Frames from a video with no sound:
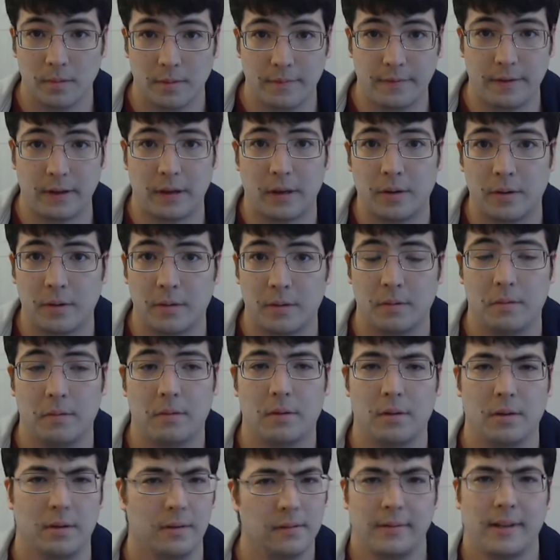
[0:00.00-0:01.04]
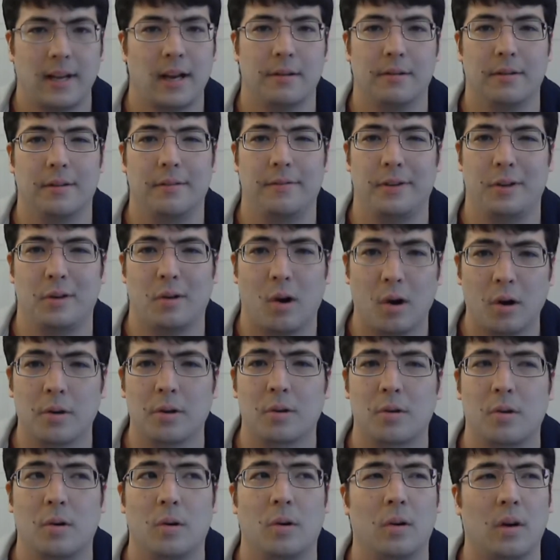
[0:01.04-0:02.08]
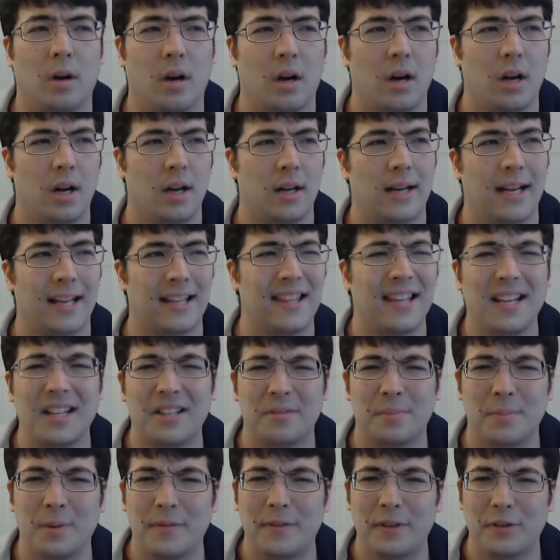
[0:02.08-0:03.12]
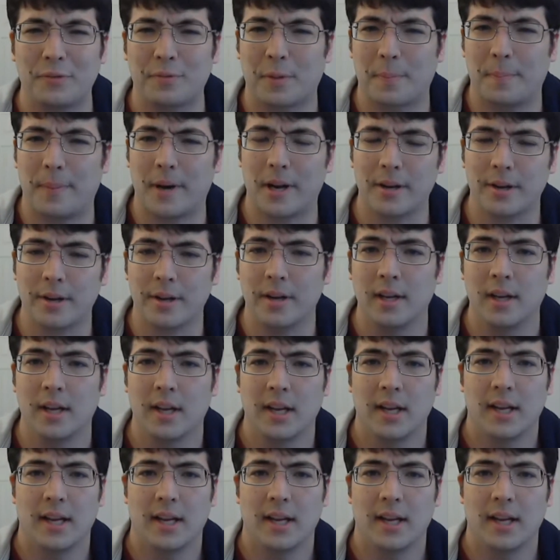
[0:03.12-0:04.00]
article on, I think it's Movies with Butter.